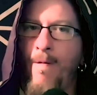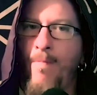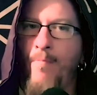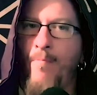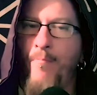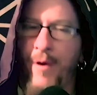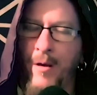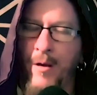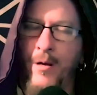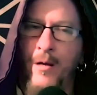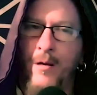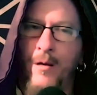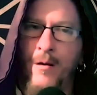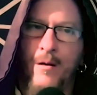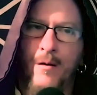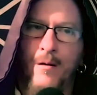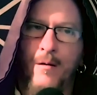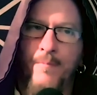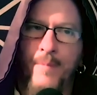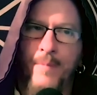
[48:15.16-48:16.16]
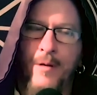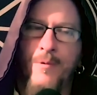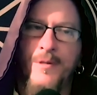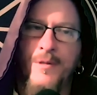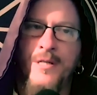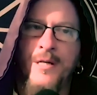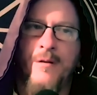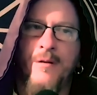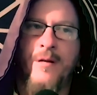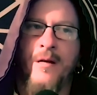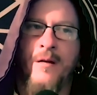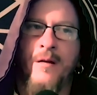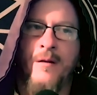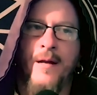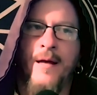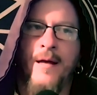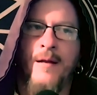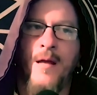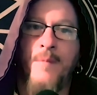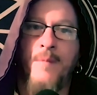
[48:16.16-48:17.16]
be be resilient
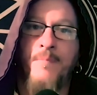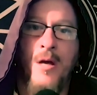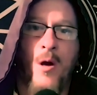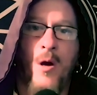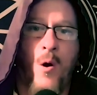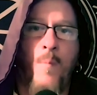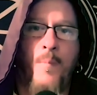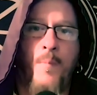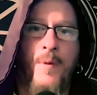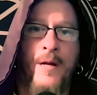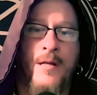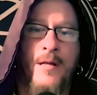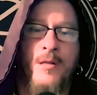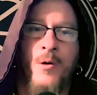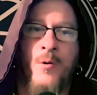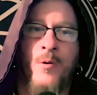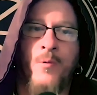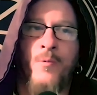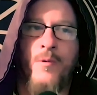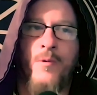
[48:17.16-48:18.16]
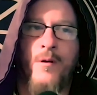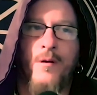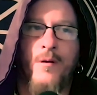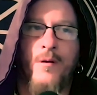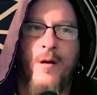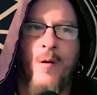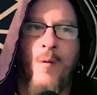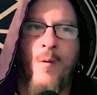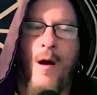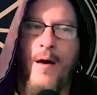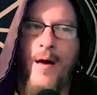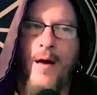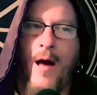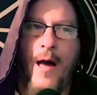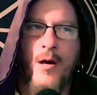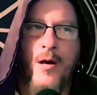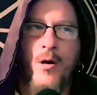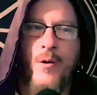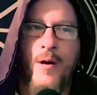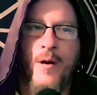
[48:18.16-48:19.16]
and, and be open and don't, you know, I, I
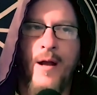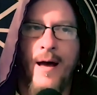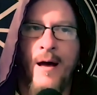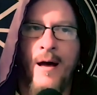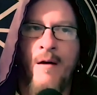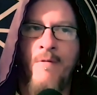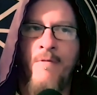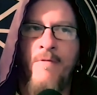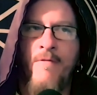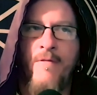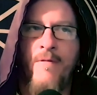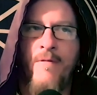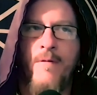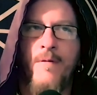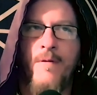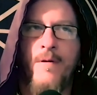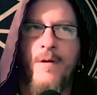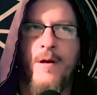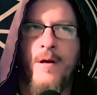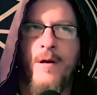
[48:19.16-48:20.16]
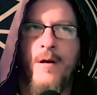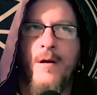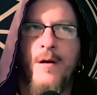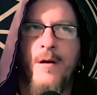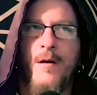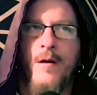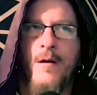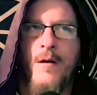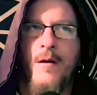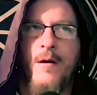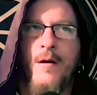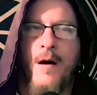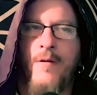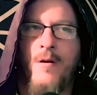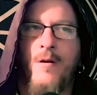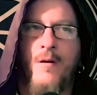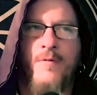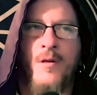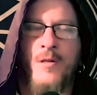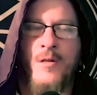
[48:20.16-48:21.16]
could have I
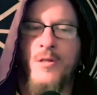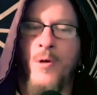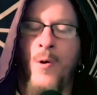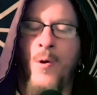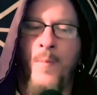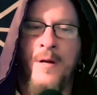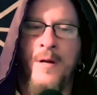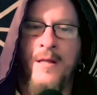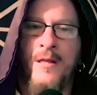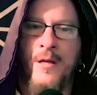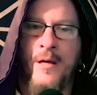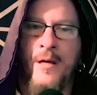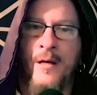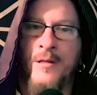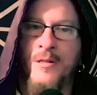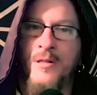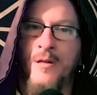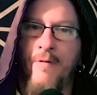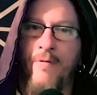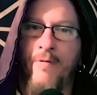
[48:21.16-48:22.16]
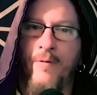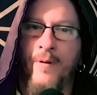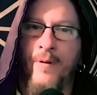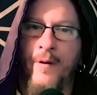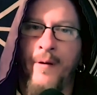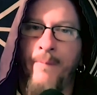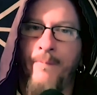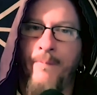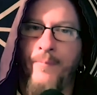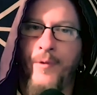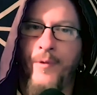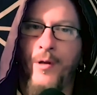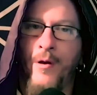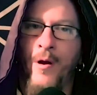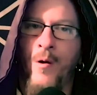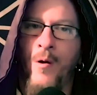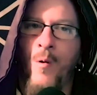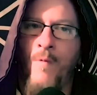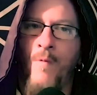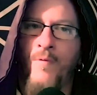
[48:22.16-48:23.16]
could have done so many things differently, you
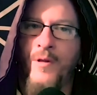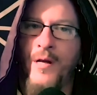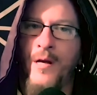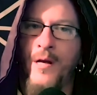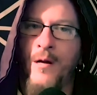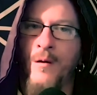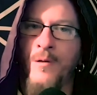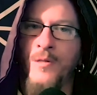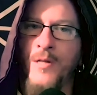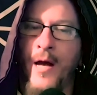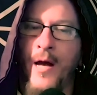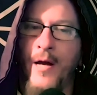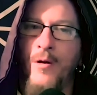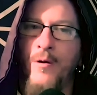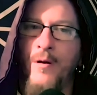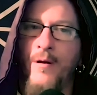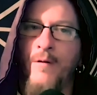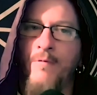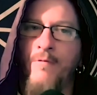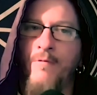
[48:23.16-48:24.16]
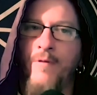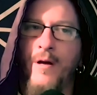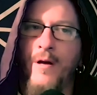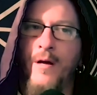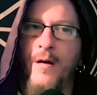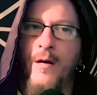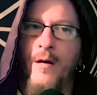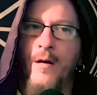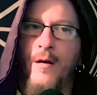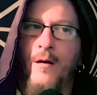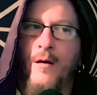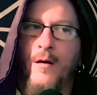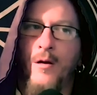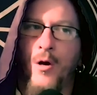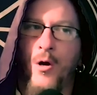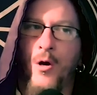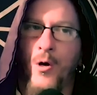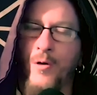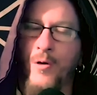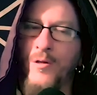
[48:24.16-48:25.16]
know, over the years. I could have
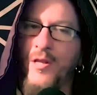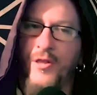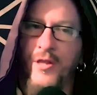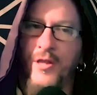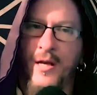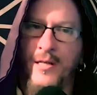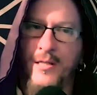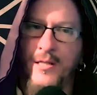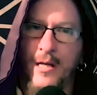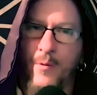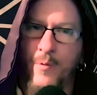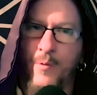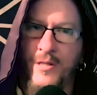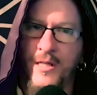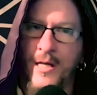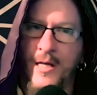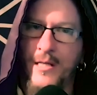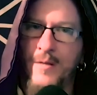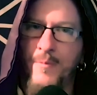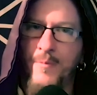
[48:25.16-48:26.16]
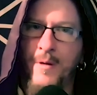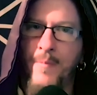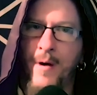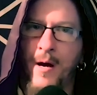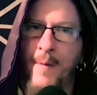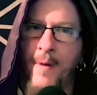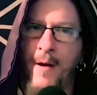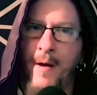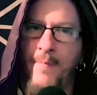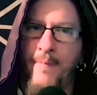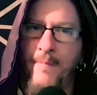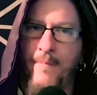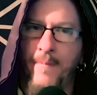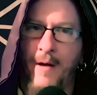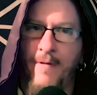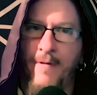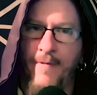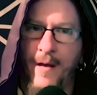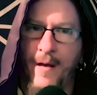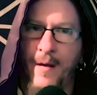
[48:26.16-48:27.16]
heard the things that were said to me by my
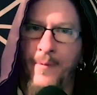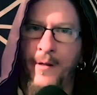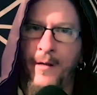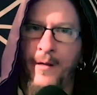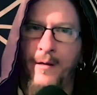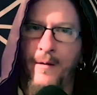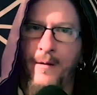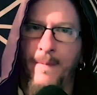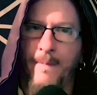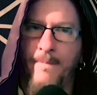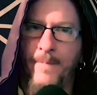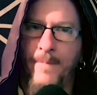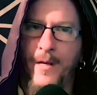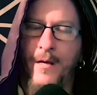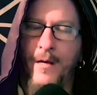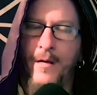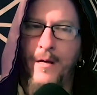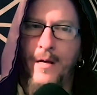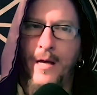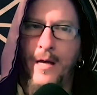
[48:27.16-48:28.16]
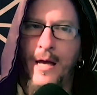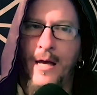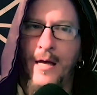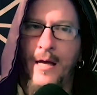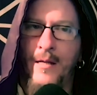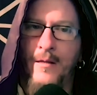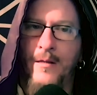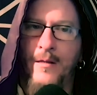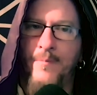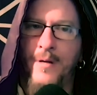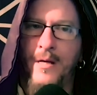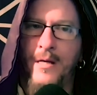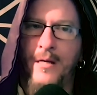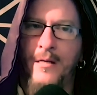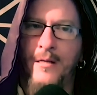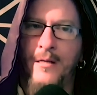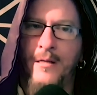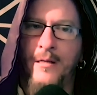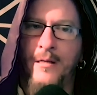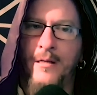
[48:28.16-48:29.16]
my family and
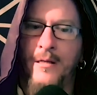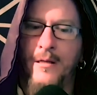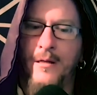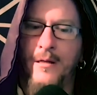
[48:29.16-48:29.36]
been